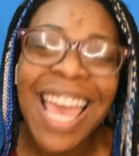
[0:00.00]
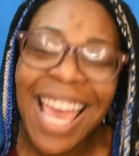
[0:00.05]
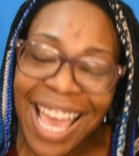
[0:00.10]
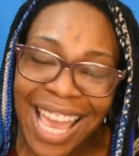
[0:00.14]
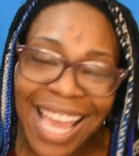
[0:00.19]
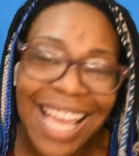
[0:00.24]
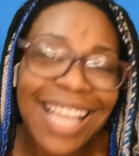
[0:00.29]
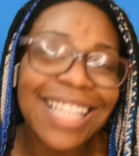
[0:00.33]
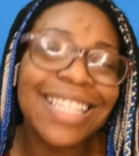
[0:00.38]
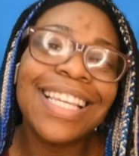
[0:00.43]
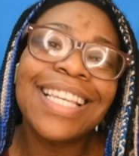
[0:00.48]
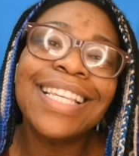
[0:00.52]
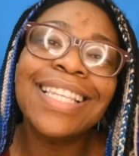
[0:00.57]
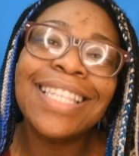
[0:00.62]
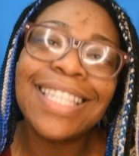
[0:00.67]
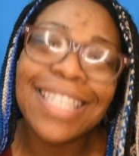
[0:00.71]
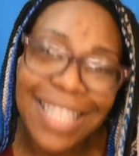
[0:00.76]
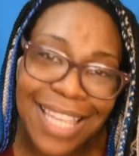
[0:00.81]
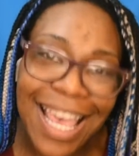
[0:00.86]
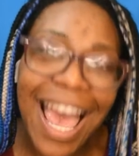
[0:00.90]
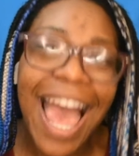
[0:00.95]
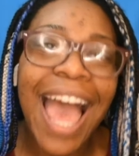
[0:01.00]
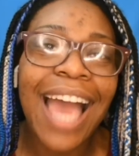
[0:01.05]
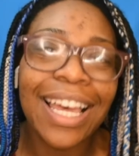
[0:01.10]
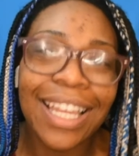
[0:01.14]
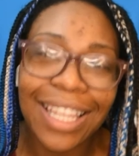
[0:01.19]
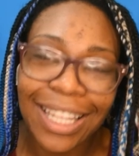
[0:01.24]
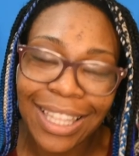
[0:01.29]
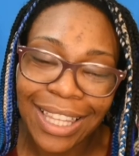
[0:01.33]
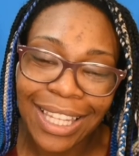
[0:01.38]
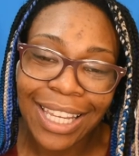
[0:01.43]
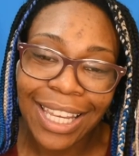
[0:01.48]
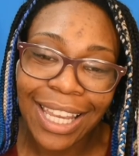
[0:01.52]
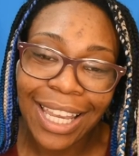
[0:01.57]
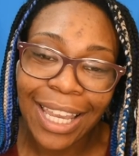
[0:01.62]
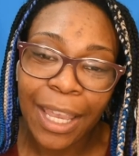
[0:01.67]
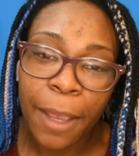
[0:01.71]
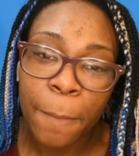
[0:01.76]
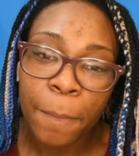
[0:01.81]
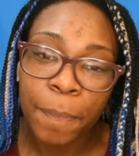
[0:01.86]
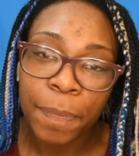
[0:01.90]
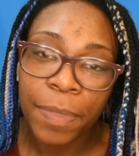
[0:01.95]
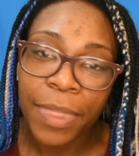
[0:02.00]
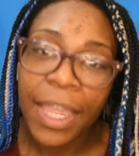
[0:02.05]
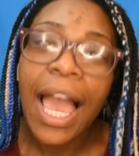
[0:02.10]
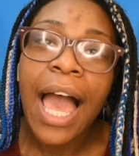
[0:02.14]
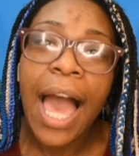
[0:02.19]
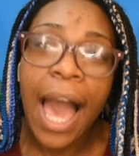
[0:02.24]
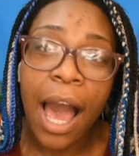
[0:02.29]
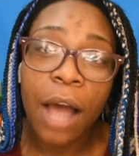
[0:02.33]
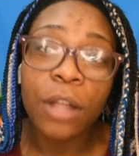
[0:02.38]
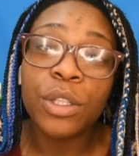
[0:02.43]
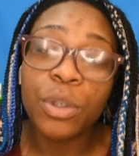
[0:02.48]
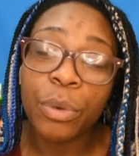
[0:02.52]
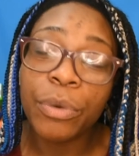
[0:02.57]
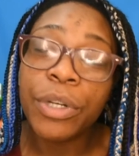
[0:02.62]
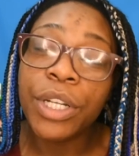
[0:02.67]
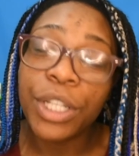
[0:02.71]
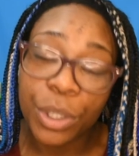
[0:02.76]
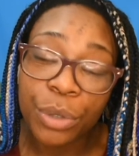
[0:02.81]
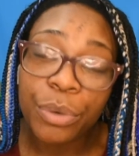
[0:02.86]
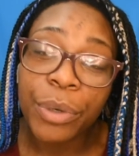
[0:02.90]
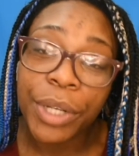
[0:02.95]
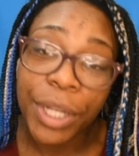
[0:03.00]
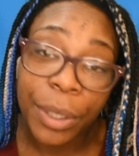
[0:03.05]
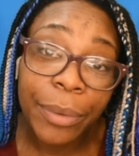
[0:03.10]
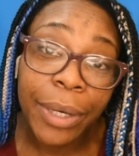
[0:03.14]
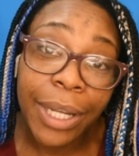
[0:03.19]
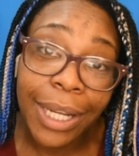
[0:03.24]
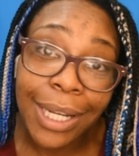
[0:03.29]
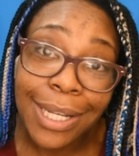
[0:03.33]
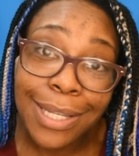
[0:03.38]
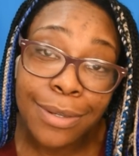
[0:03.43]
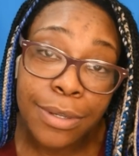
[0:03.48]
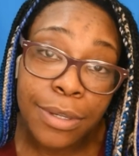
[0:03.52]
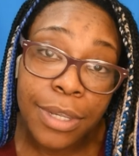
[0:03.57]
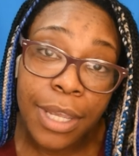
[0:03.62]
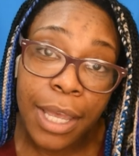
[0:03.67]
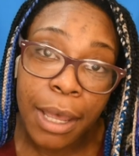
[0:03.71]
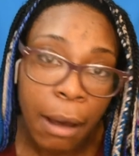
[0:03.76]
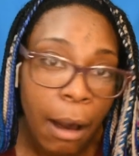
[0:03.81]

is exactly how 2020 was.